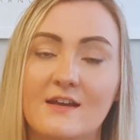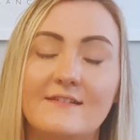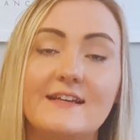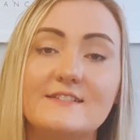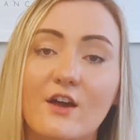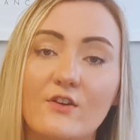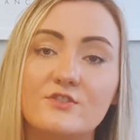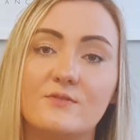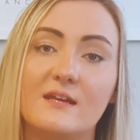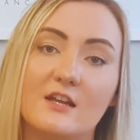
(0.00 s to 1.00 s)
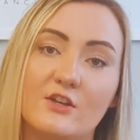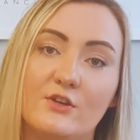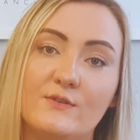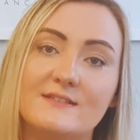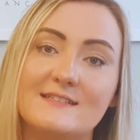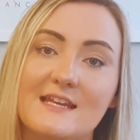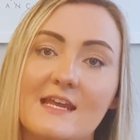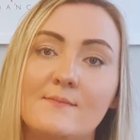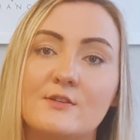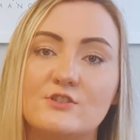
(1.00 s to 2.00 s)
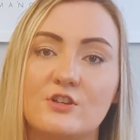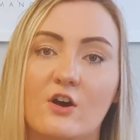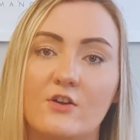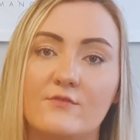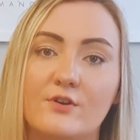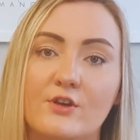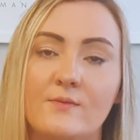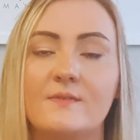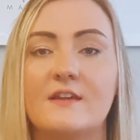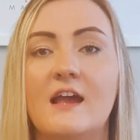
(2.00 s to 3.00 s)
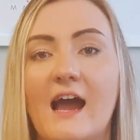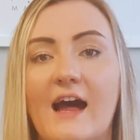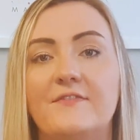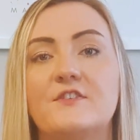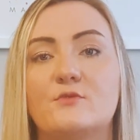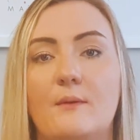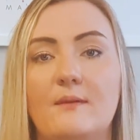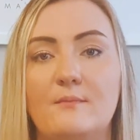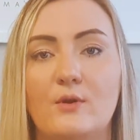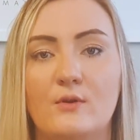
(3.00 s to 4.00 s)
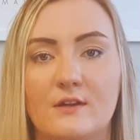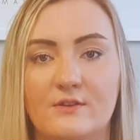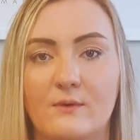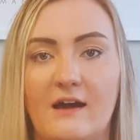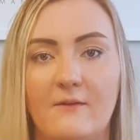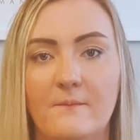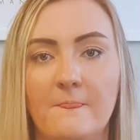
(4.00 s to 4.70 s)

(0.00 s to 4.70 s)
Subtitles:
This also includes steam and sauna rooms and the swimming pool as well.